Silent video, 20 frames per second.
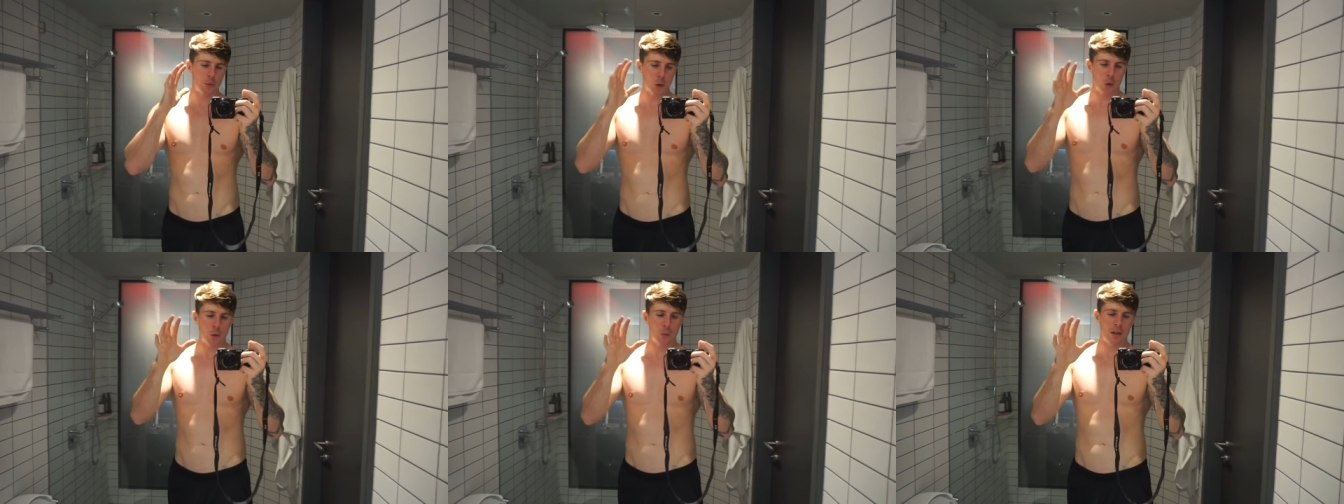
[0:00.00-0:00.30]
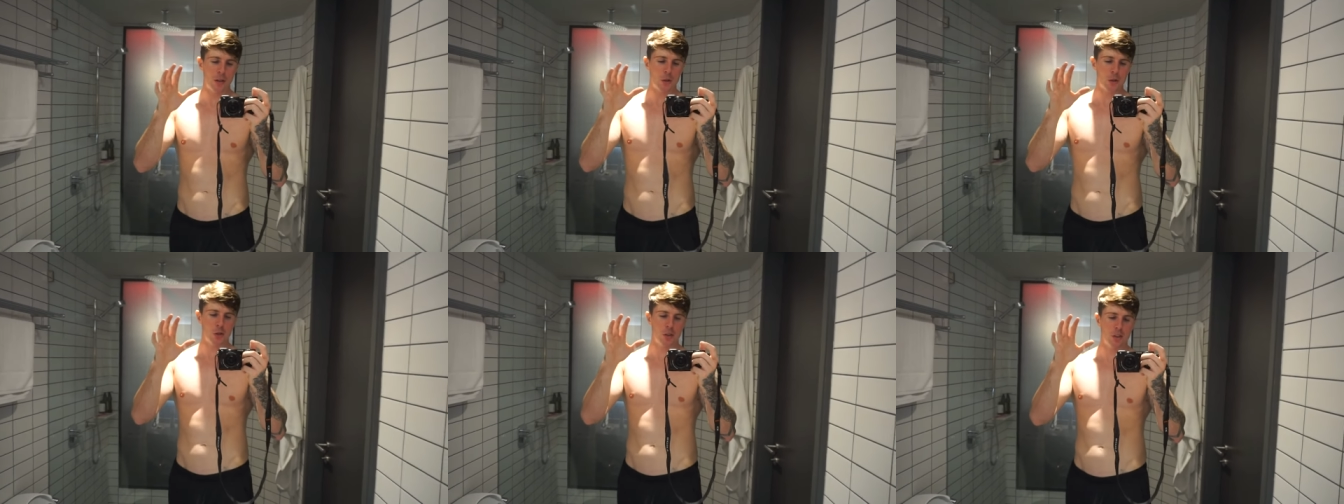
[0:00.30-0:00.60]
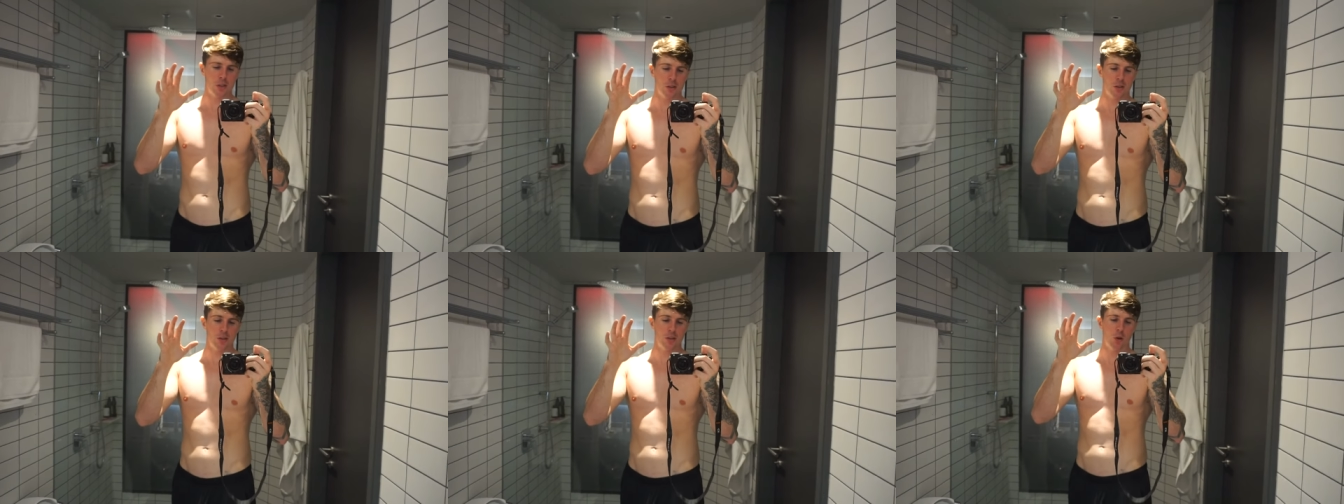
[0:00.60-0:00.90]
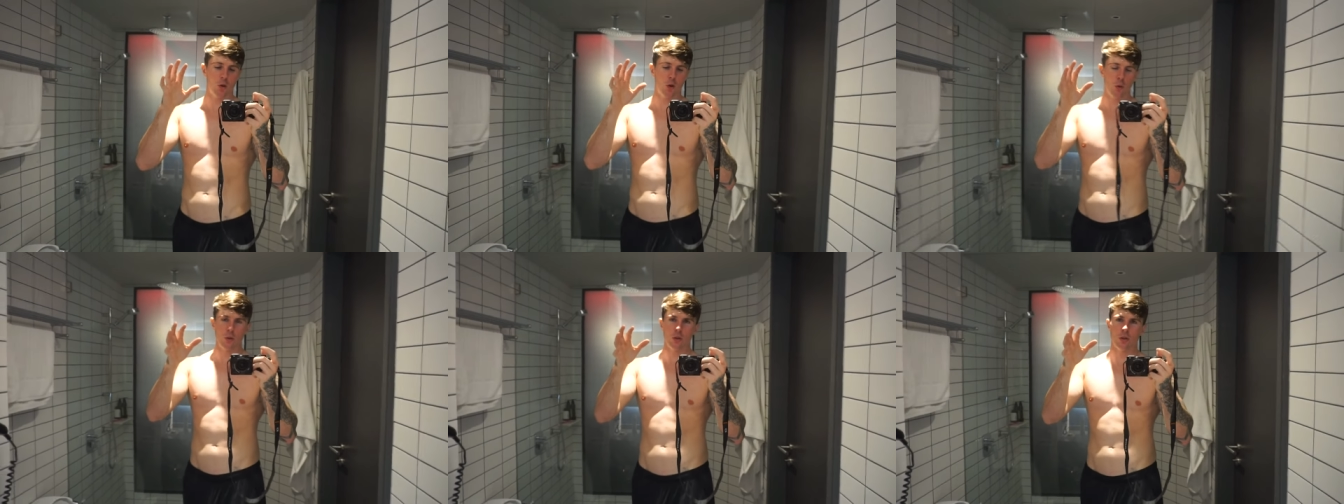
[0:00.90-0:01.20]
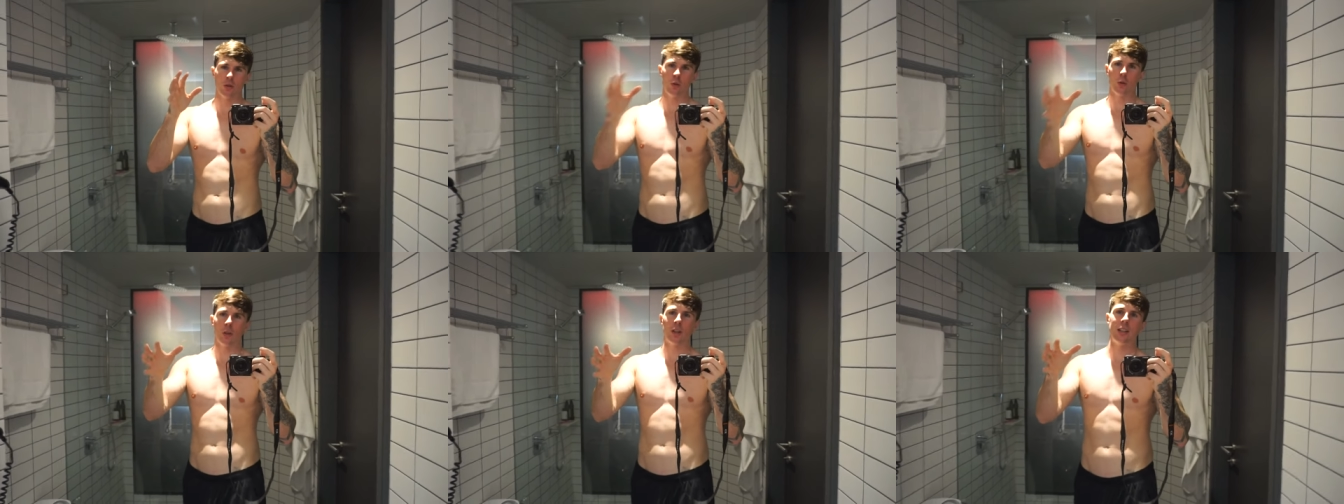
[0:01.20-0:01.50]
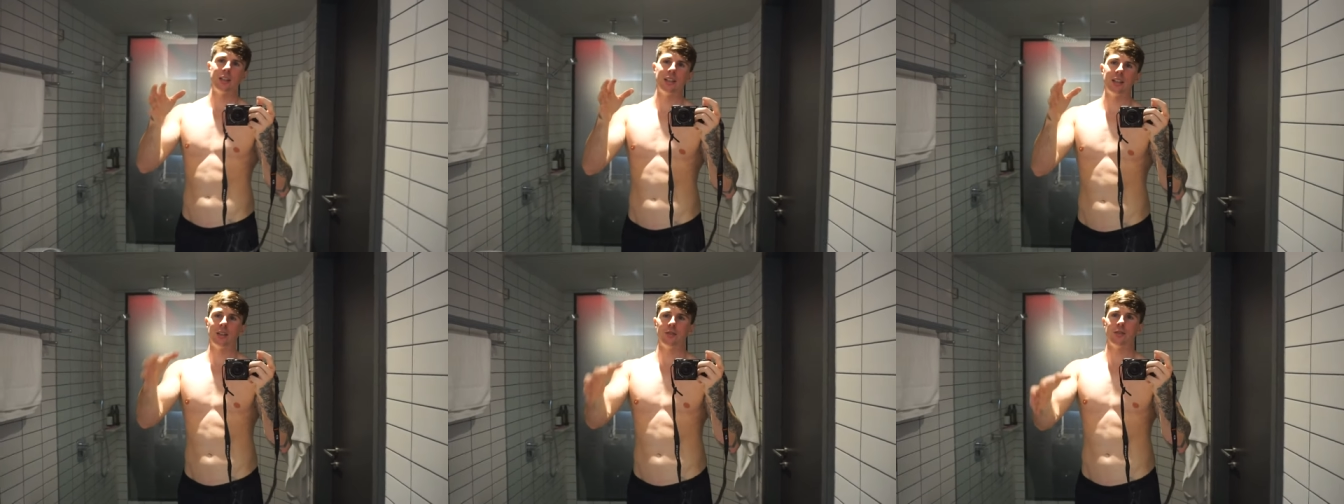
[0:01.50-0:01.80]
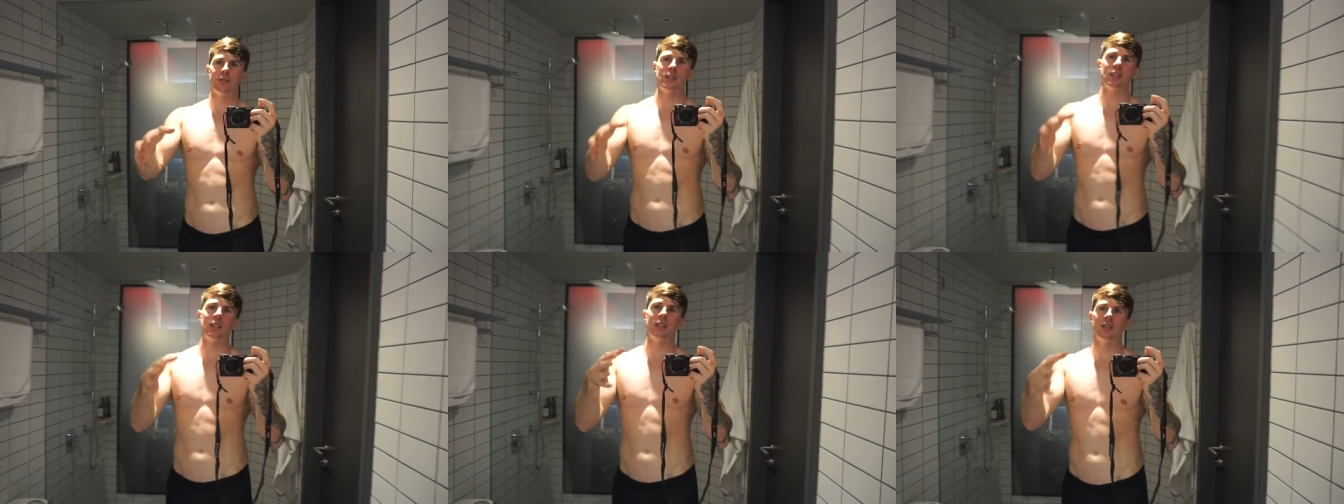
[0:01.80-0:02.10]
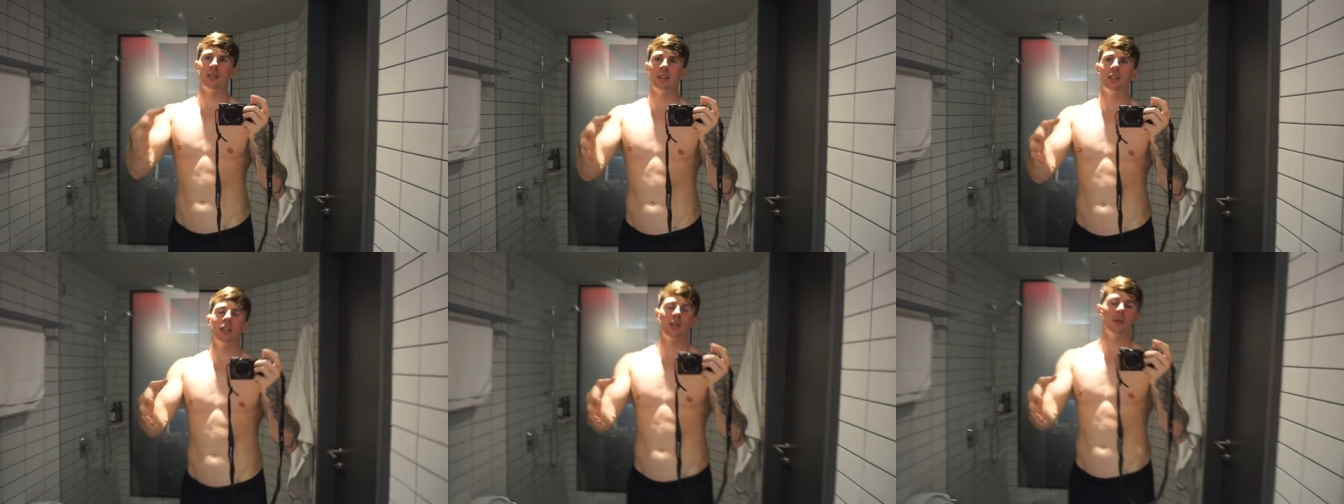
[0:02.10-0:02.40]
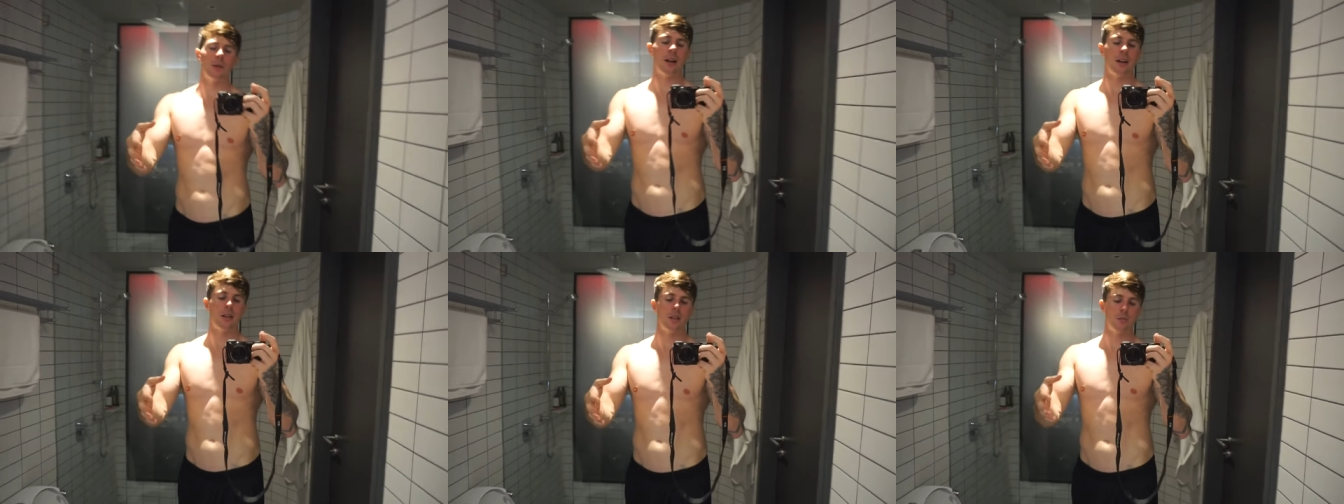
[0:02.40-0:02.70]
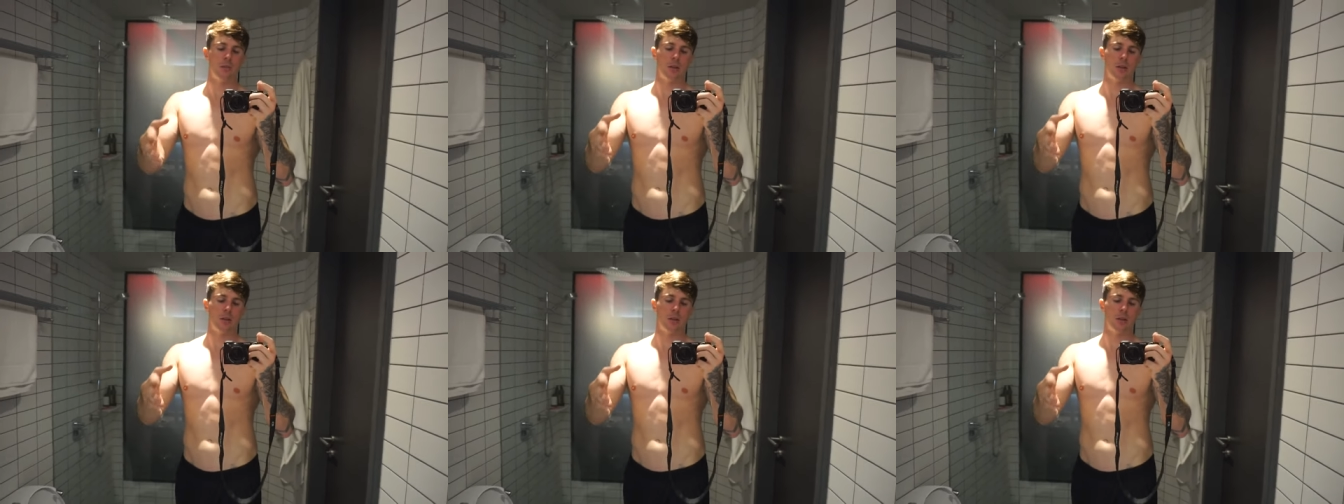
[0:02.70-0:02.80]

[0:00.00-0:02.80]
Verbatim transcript: up too much and just always looking at your physique and seeing how it is,